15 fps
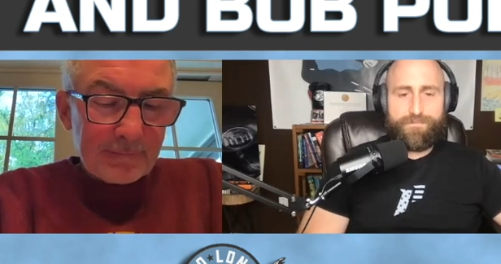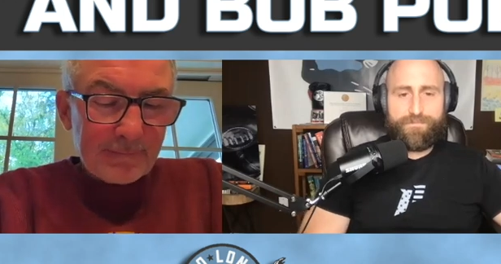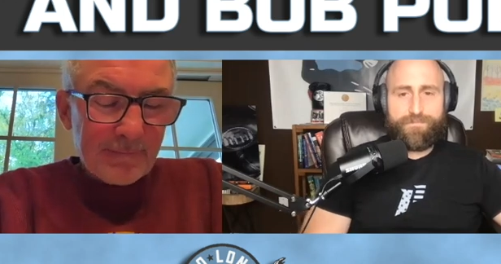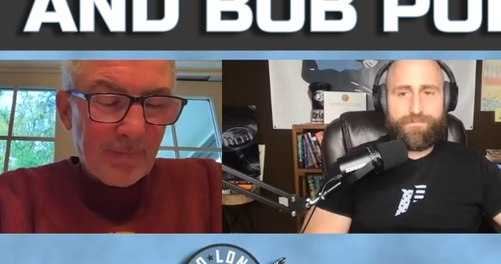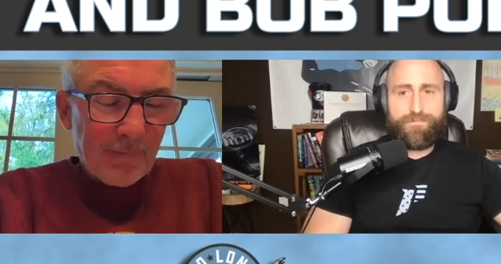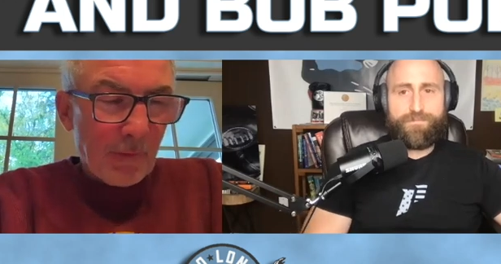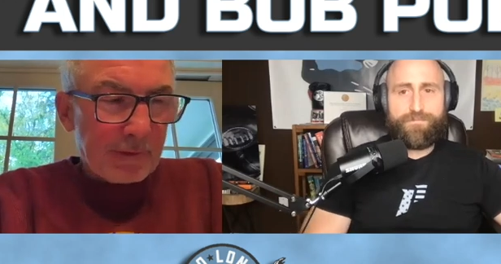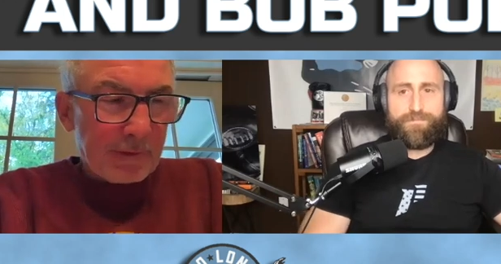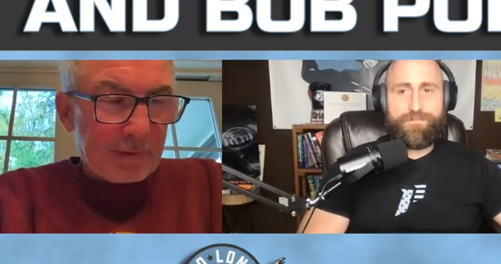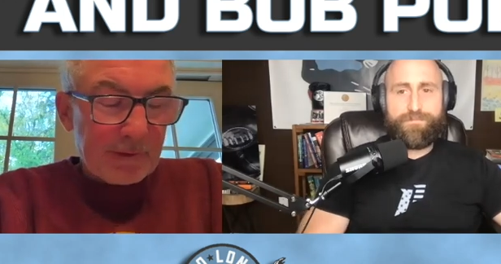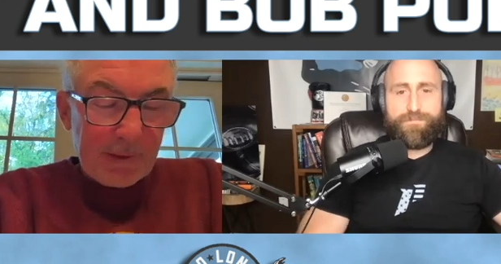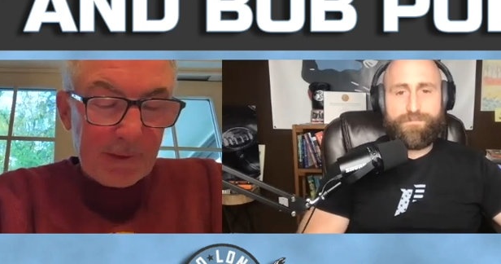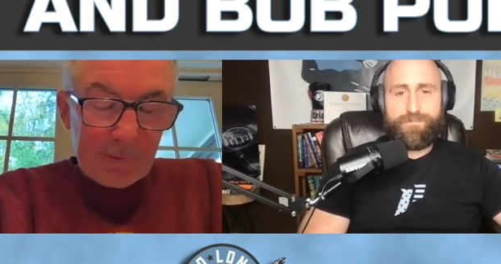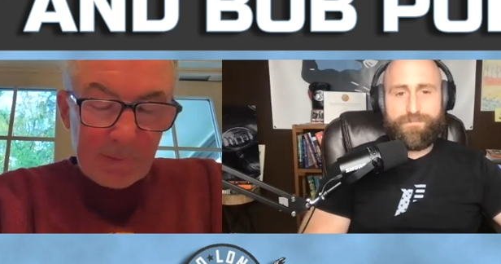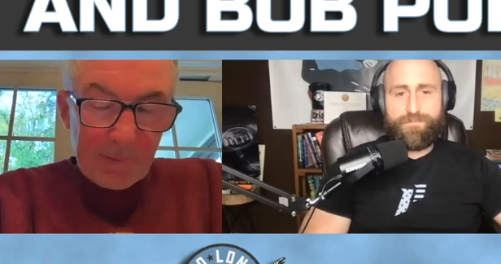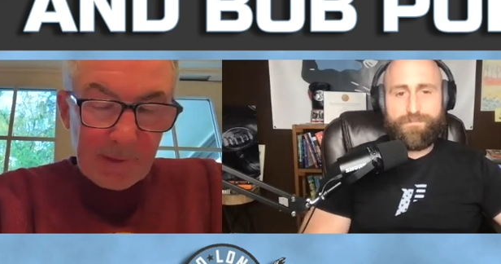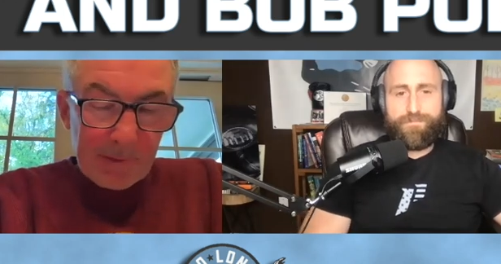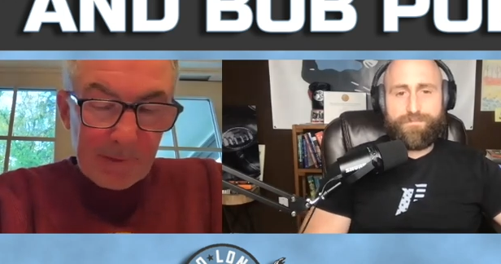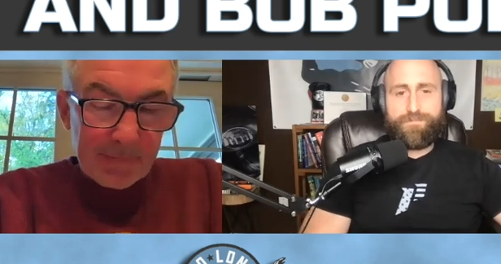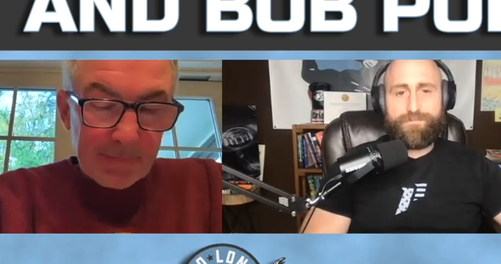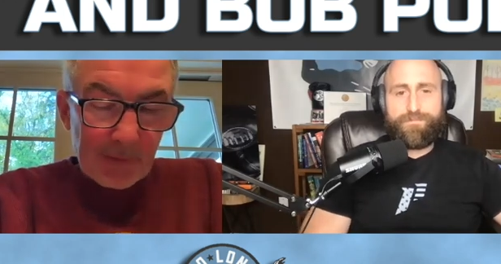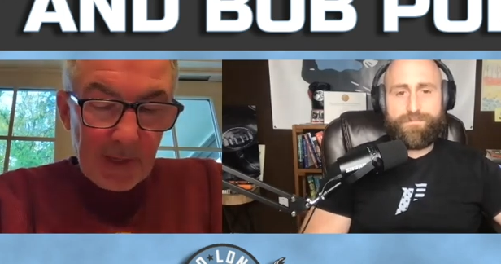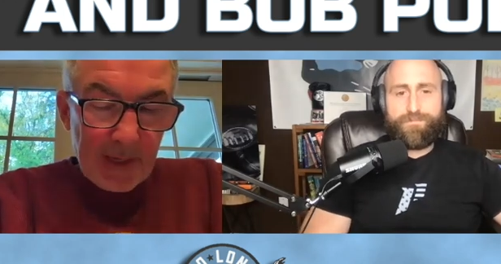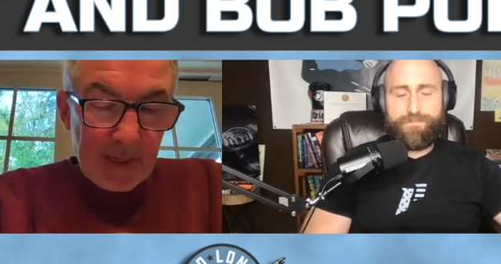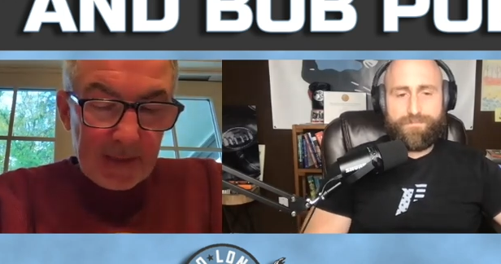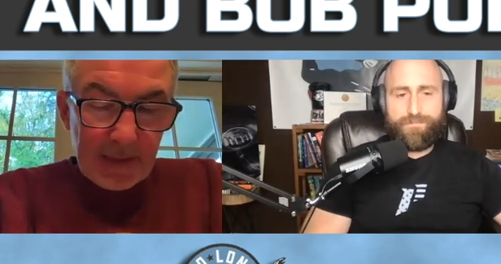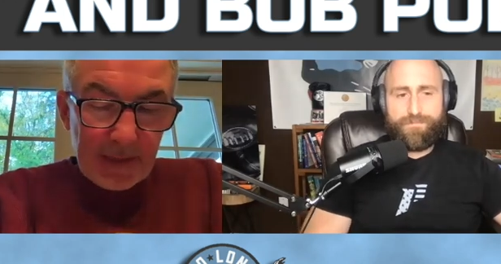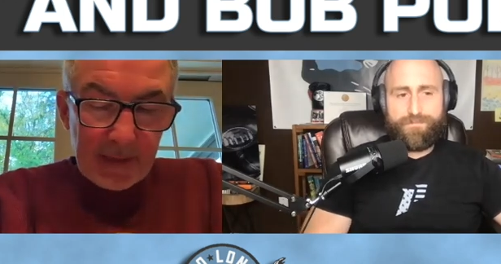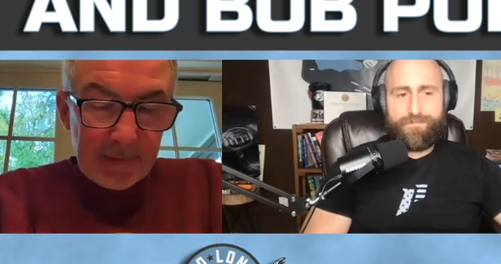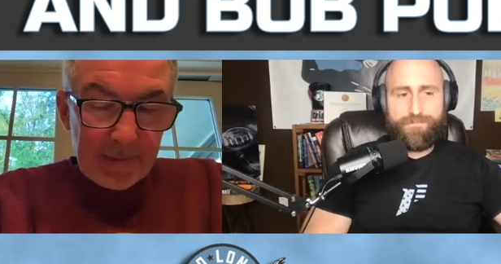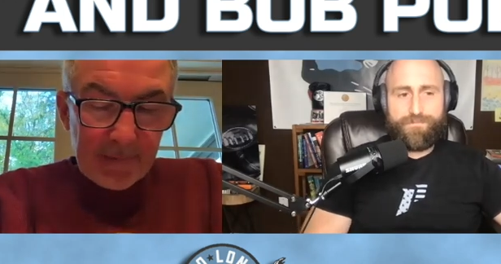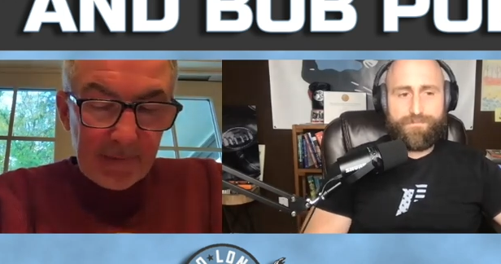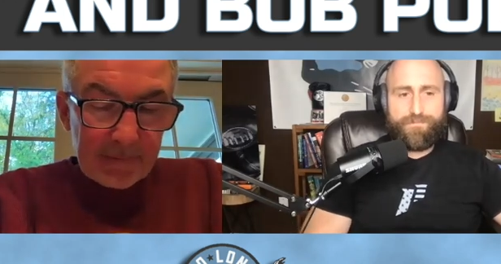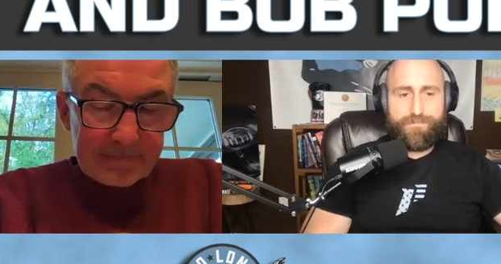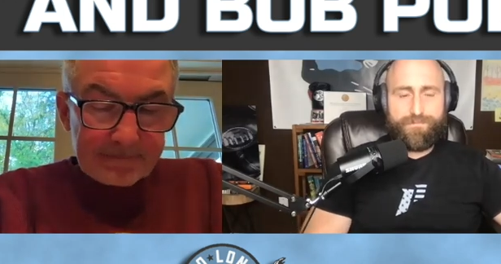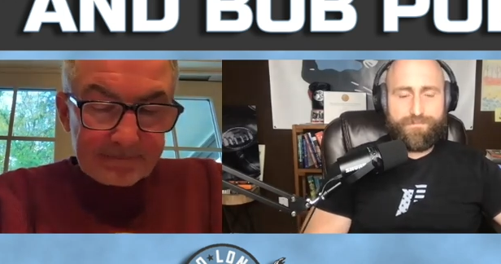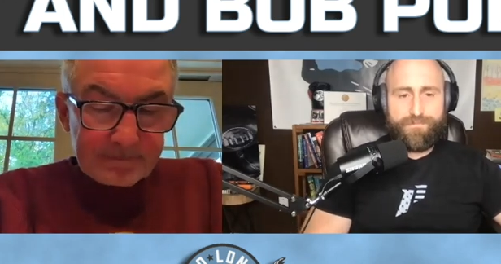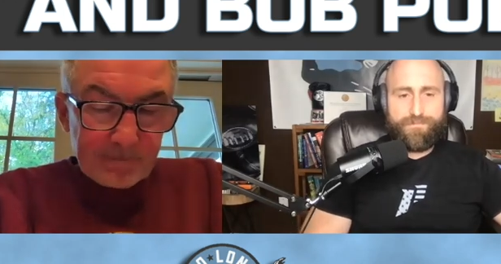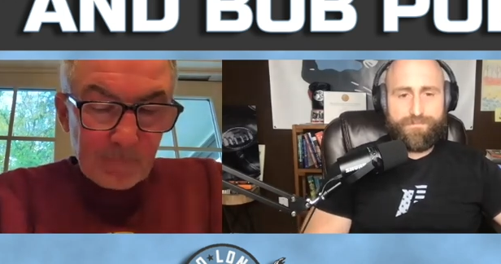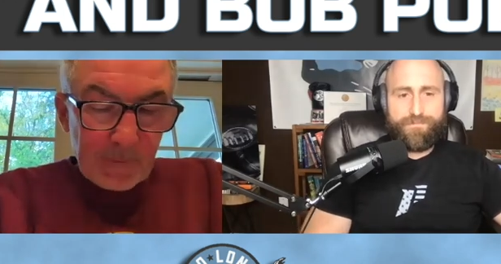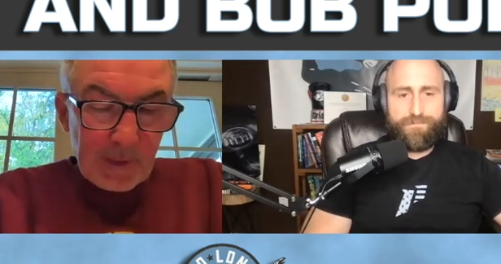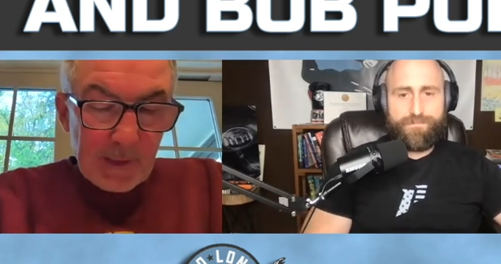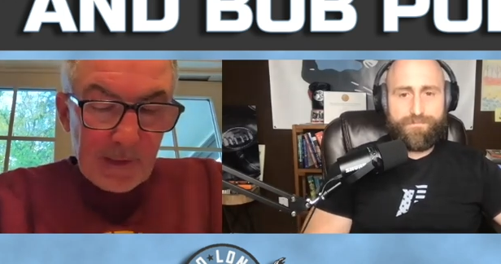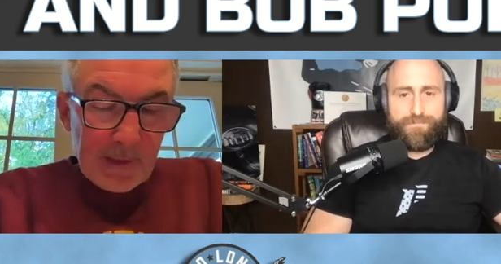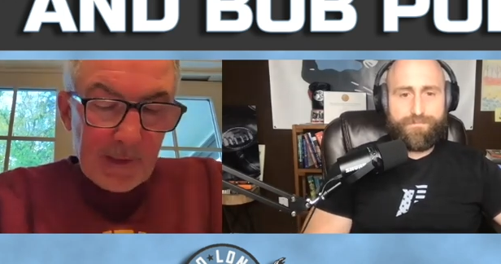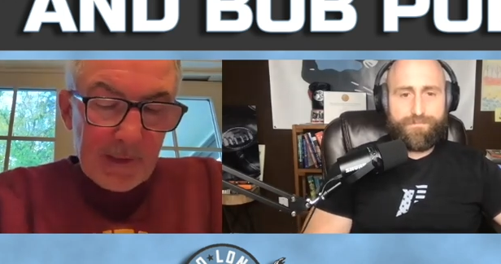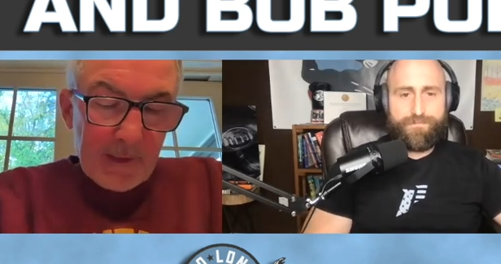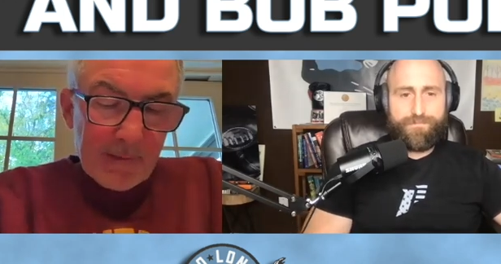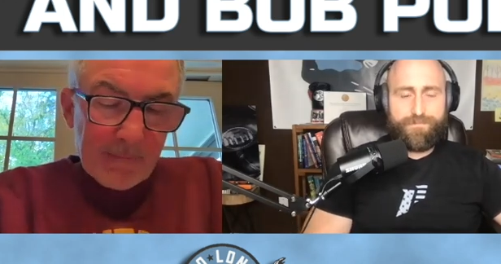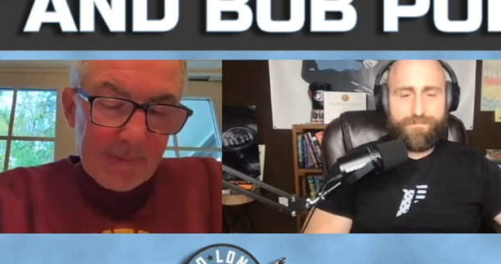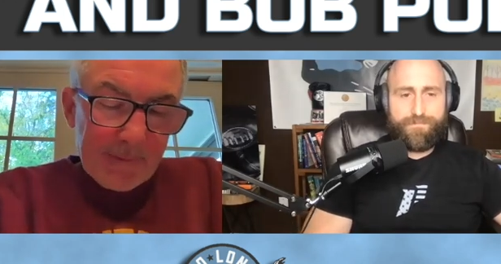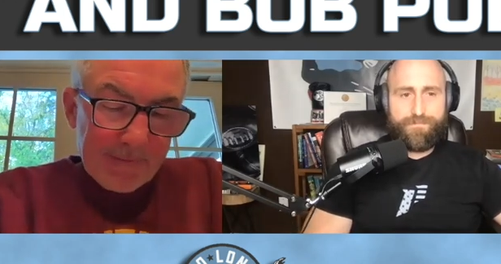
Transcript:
Speaker 1: four seven maybe flat. I don't know. But